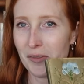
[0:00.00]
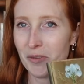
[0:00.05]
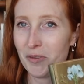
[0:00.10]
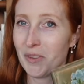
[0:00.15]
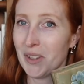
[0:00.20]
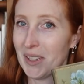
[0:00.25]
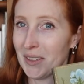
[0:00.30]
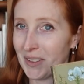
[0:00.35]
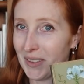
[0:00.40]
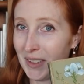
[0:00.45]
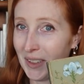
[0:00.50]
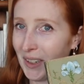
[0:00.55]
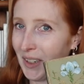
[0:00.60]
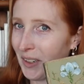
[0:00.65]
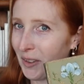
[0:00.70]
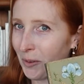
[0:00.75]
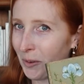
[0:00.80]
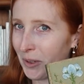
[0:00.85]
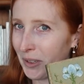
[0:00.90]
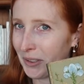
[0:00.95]
fancy
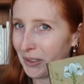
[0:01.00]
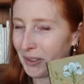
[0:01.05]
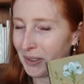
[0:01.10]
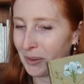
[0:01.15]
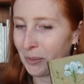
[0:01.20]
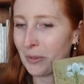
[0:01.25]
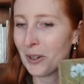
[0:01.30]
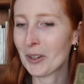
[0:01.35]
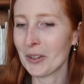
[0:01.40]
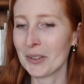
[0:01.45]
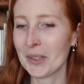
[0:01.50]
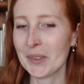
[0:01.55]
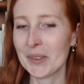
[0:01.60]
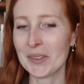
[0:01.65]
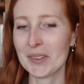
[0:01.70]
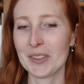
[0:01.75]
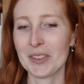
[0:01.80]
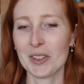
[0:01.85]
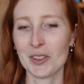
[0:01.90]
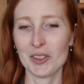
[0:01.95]
needlework
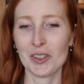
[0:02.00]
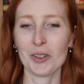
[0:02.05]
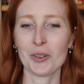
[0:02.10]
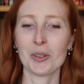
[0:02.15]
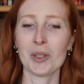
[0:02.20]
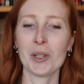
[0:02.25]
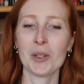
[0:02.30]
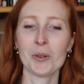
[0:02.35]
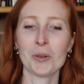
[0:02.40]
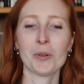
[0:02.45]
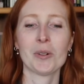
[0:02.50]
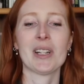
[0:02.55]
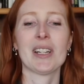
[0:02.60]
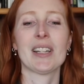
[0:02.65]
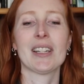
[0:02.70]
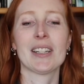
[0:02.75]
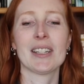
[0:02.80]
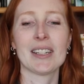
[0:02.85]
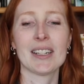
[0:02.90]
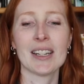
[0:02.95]
smalls to show you
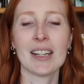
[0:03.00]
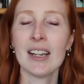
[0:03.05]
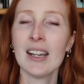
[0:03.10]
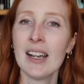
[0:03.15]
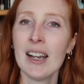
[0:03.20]
in